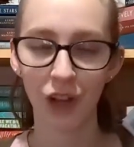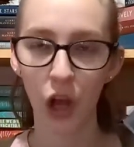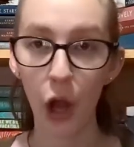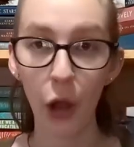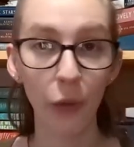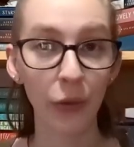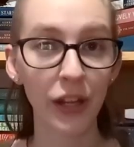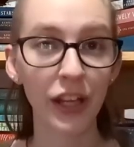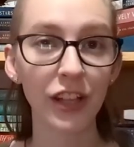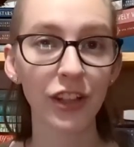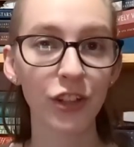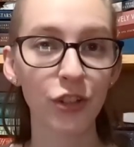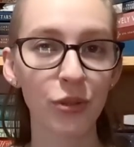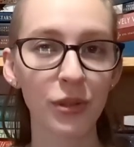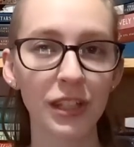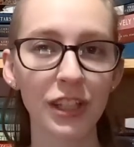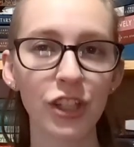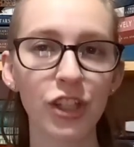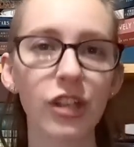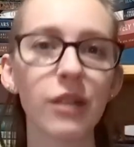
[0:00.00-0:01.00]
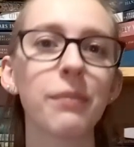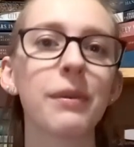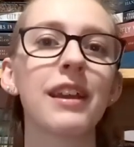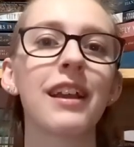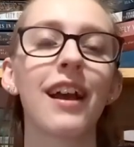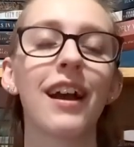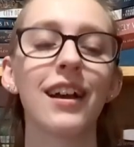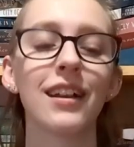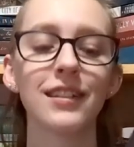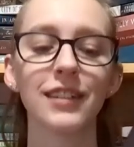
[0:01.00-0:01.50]
owning the trilogy
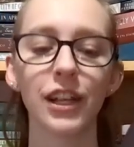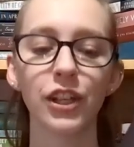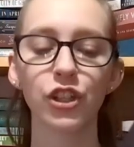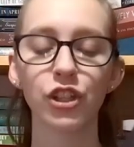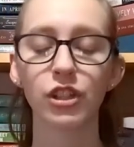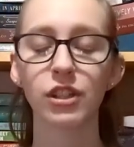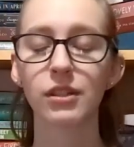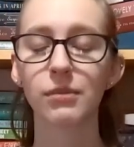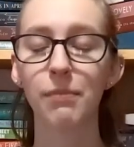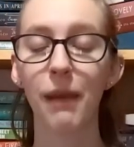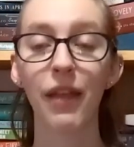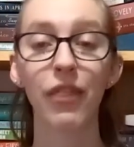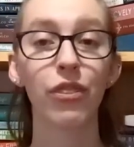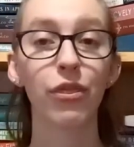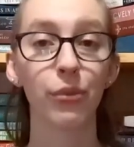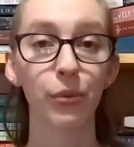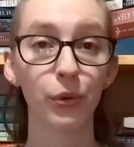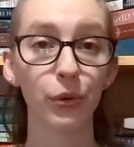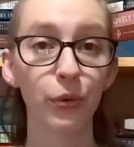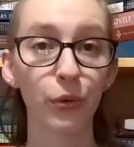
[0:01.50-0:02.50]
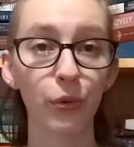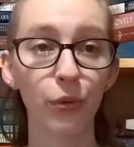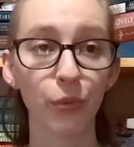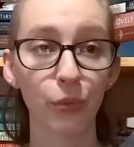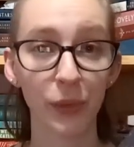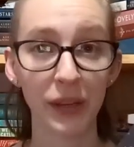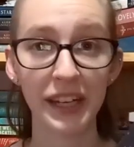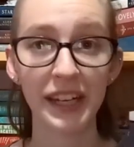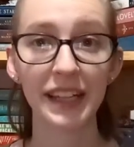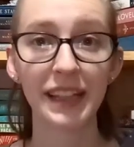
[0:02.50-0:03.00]
because I just sped through
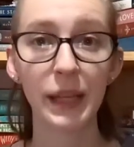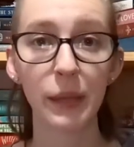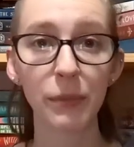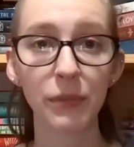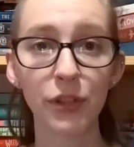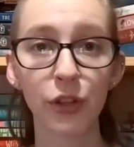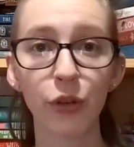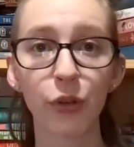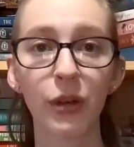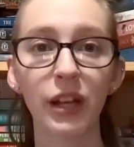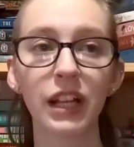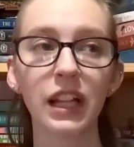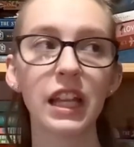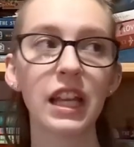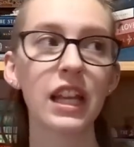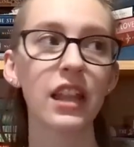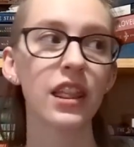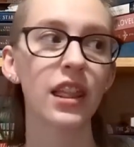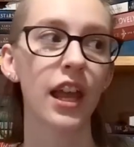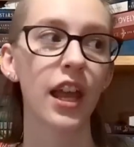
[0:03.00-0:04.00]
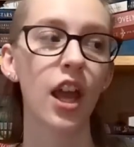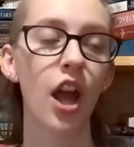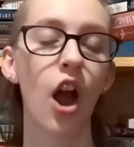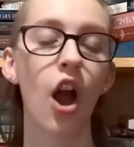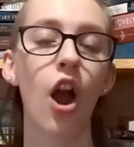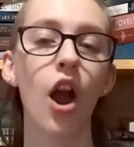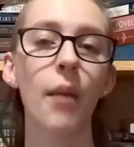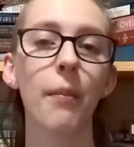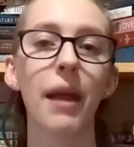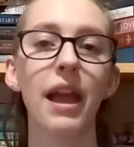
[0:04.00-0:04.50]
reading them so quickly. They
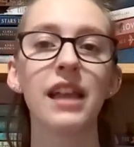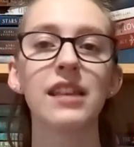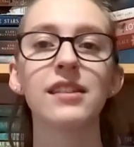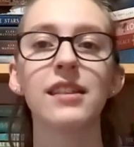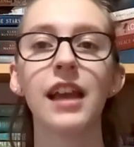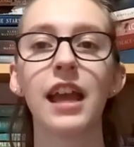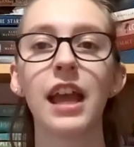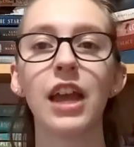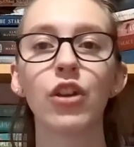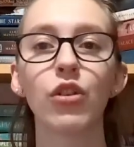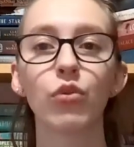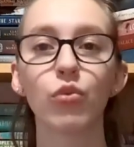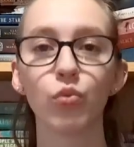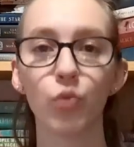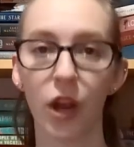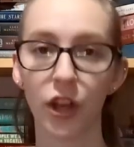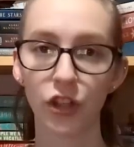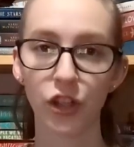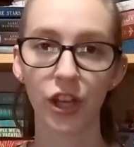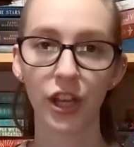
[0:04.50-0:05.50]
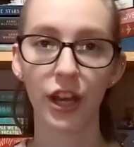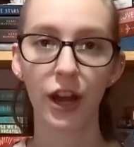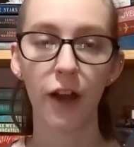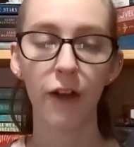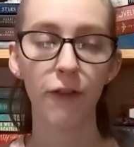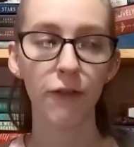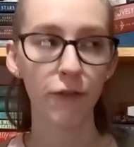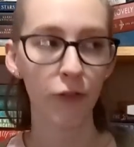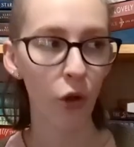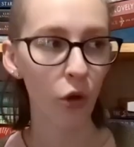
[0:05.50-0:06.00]
are based in Russian
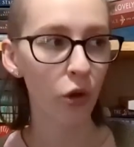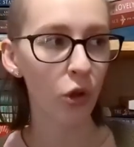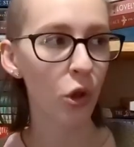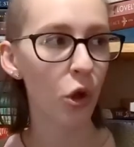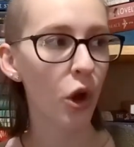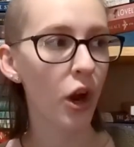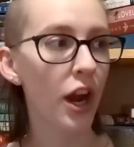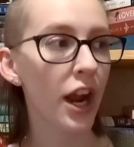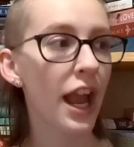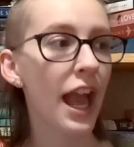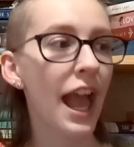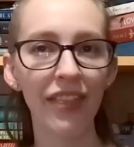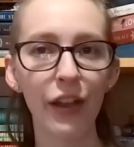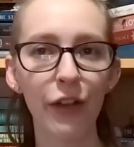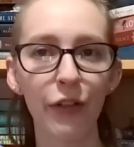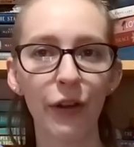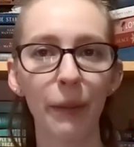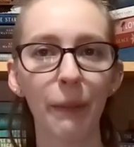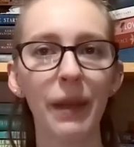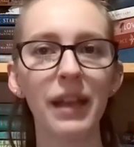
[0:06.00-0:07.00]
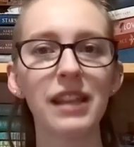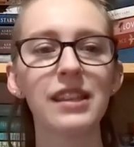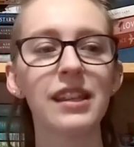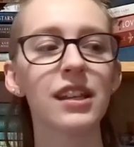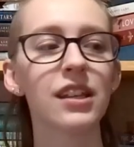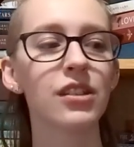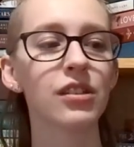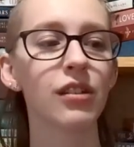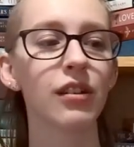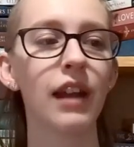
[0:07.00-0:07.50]
folklore and they were
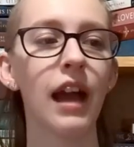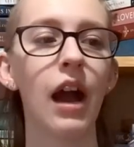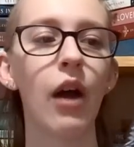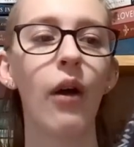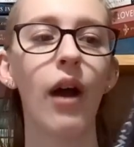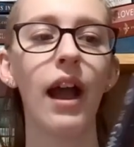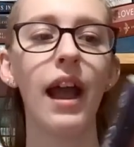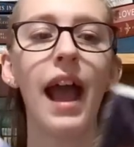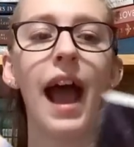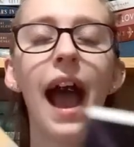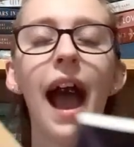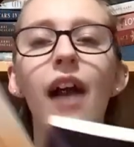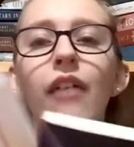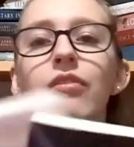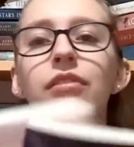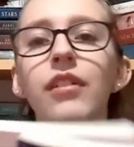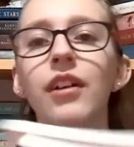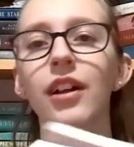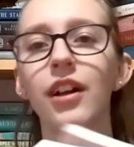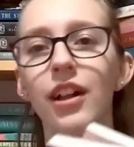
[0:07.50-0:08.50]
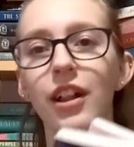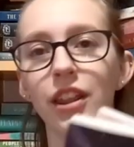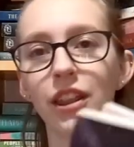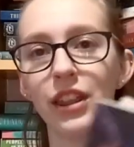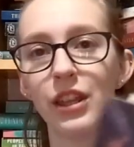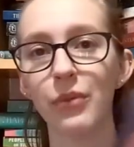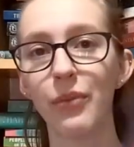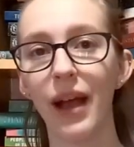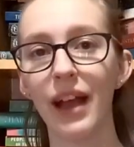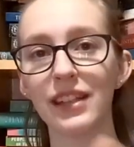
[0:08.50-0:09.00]
amazing. So now I have
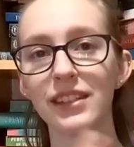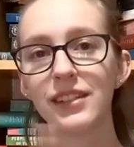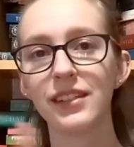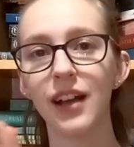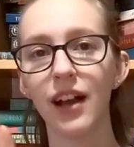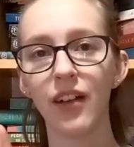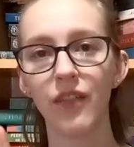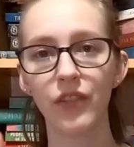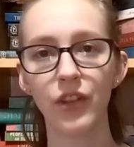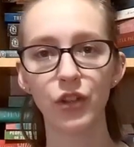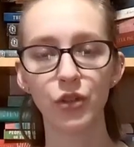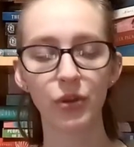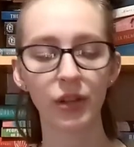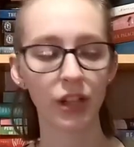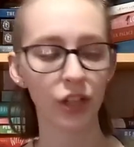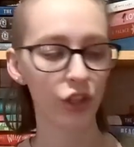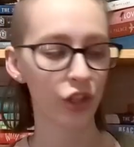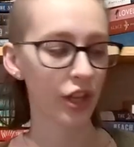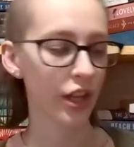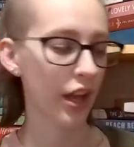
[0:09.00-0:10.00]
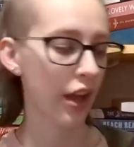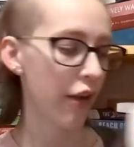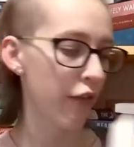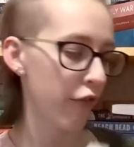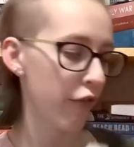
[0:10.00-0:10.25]
the rest of the trilogy.